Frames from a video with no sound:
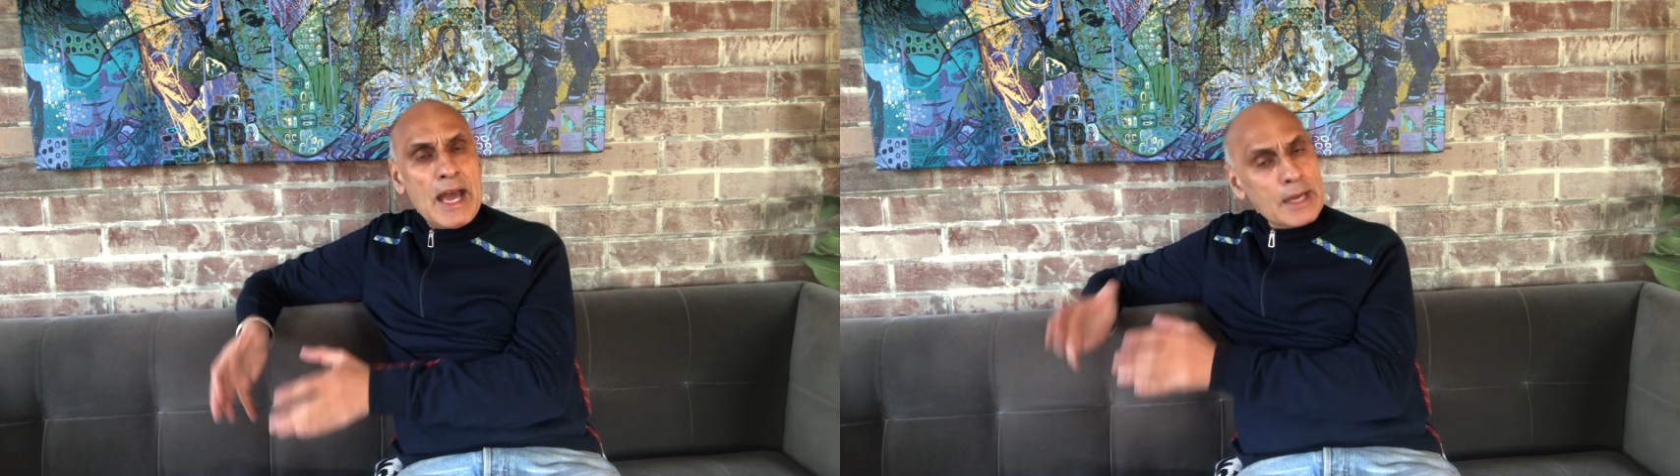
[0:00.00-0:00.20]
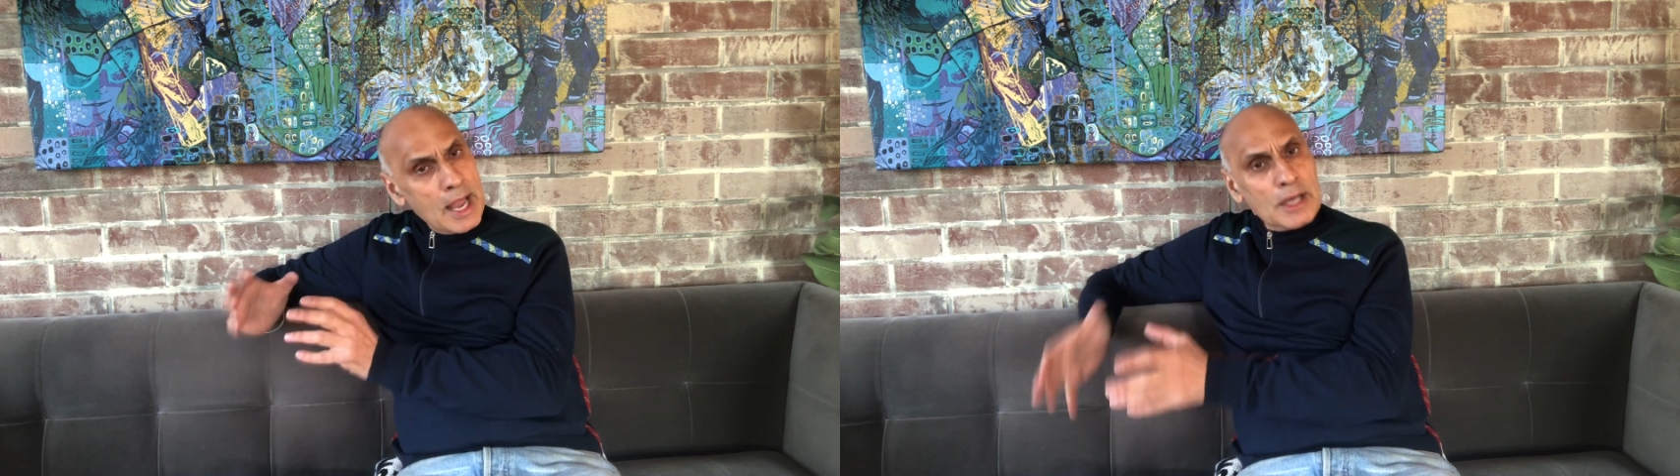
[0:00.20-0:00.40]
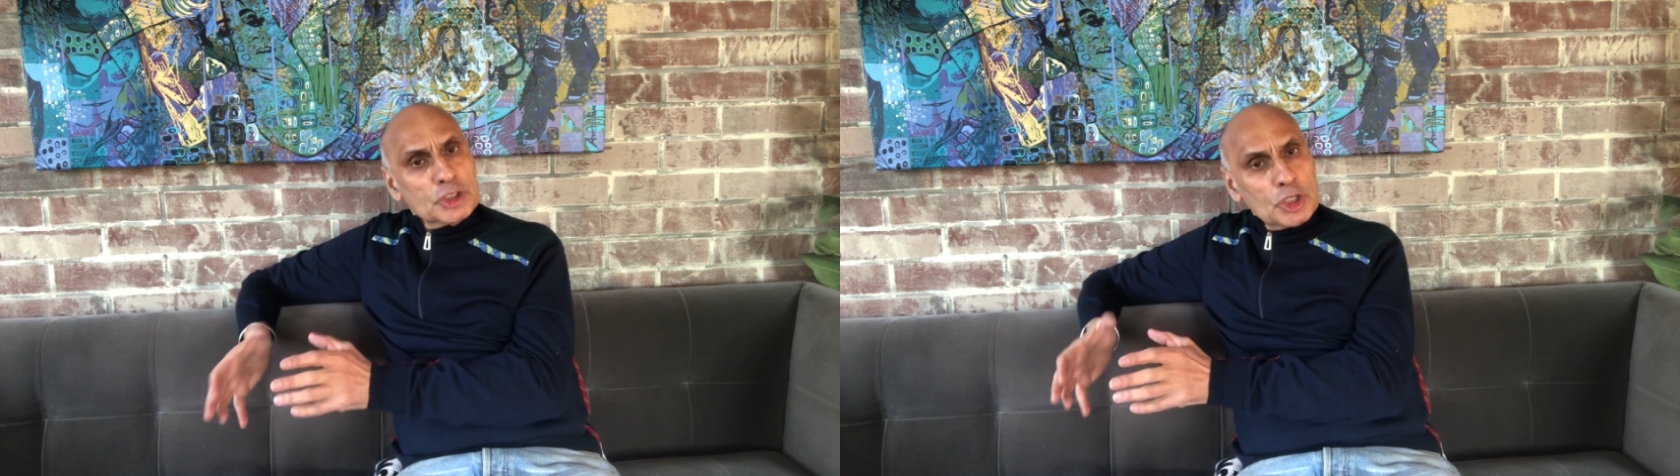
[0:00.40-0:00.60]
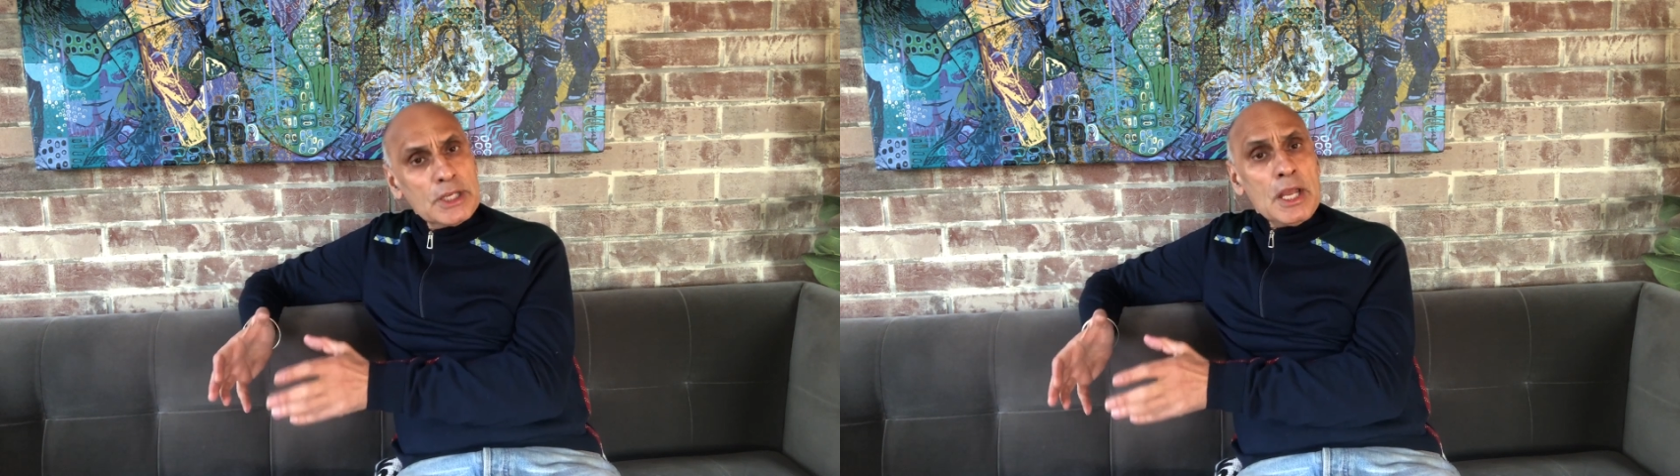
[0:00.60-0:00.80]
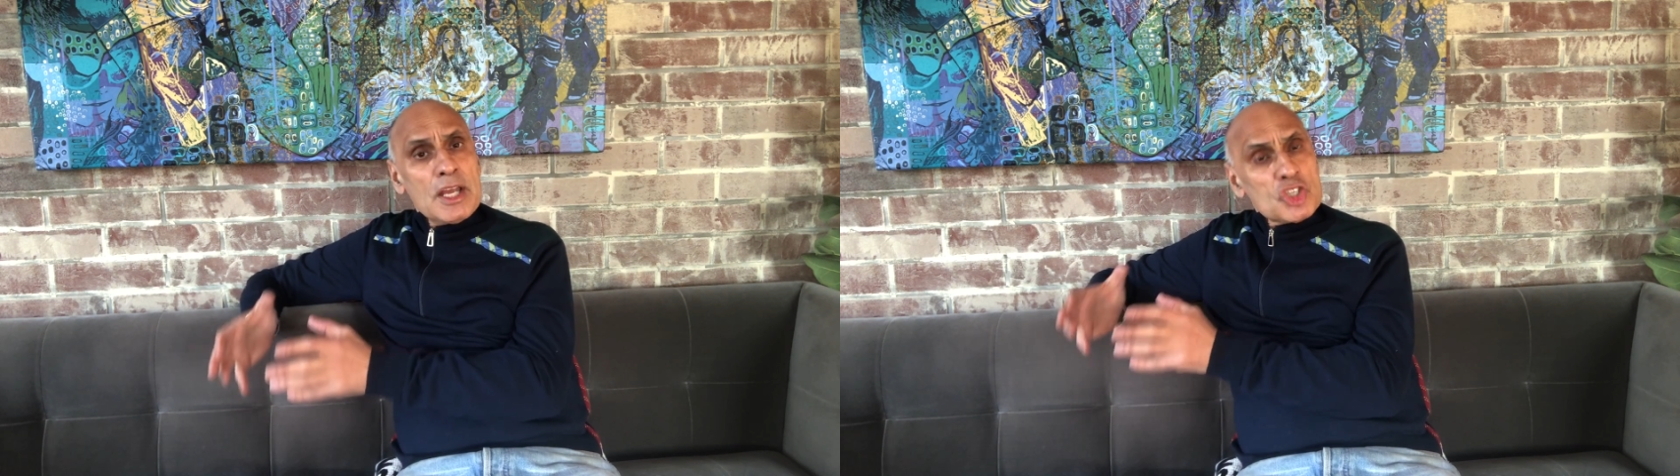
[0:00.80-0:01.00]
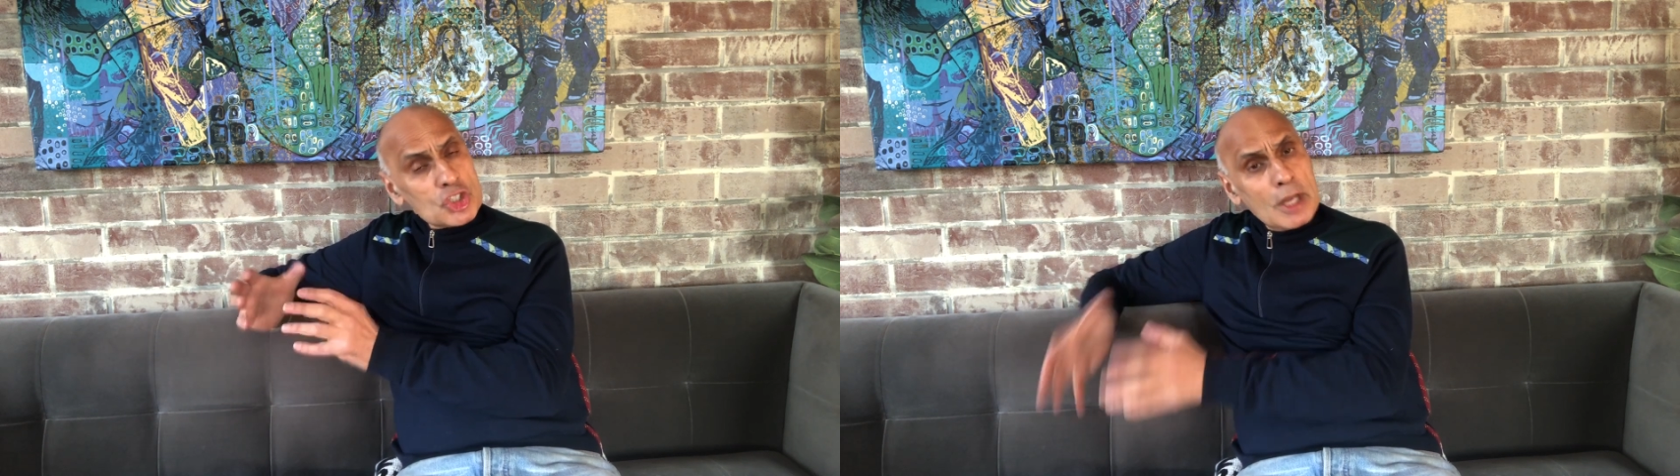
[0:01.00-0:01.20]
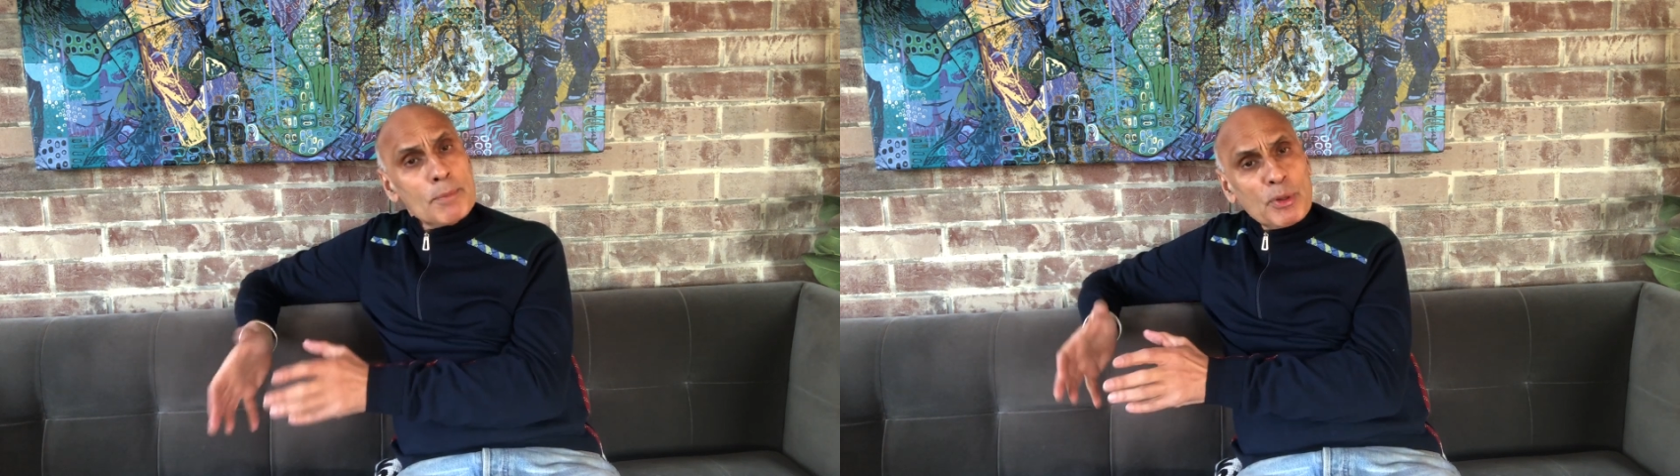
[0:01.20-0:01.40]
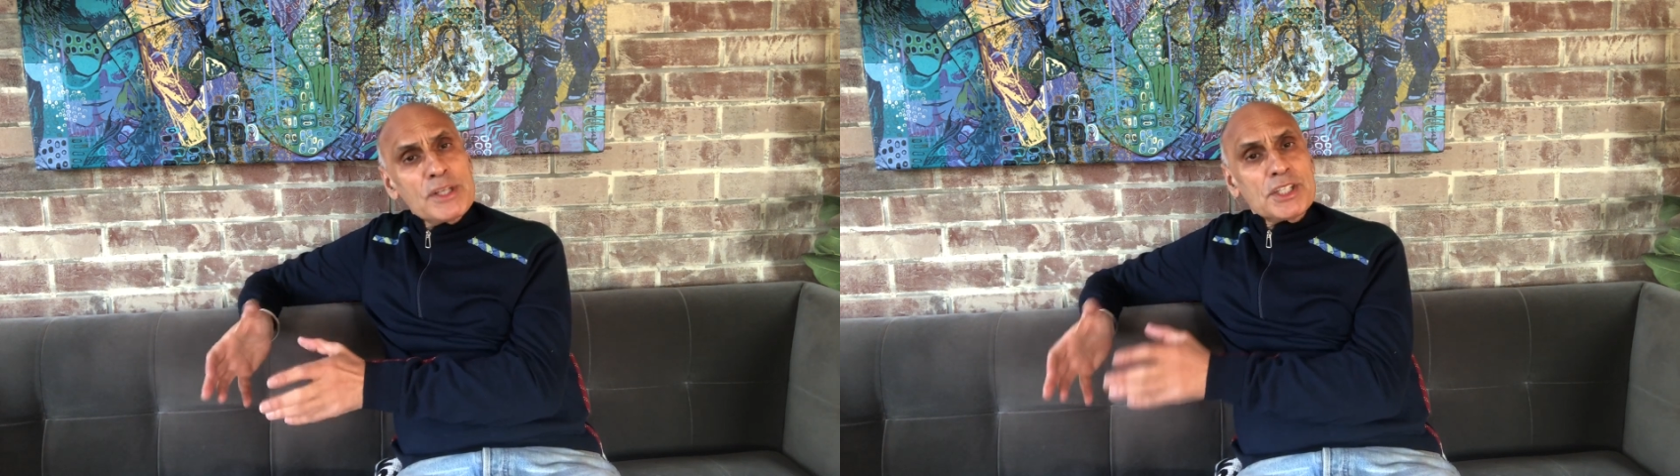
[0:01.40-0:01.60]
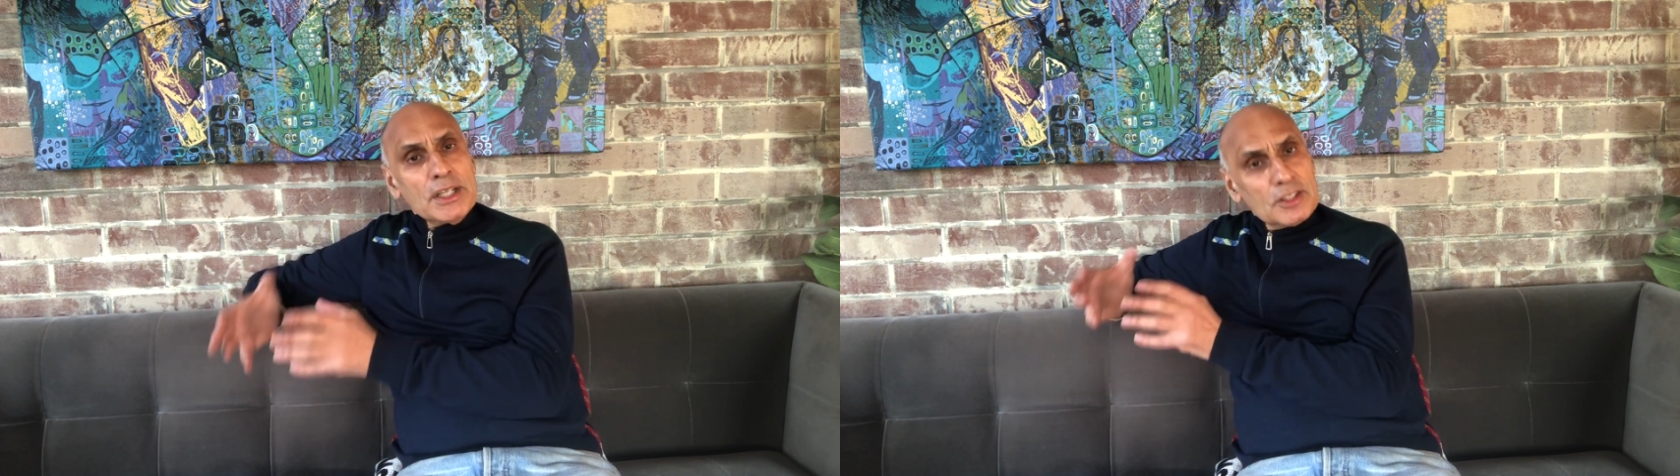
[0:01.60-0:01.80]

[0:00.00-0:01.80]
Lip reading: And actually celebrating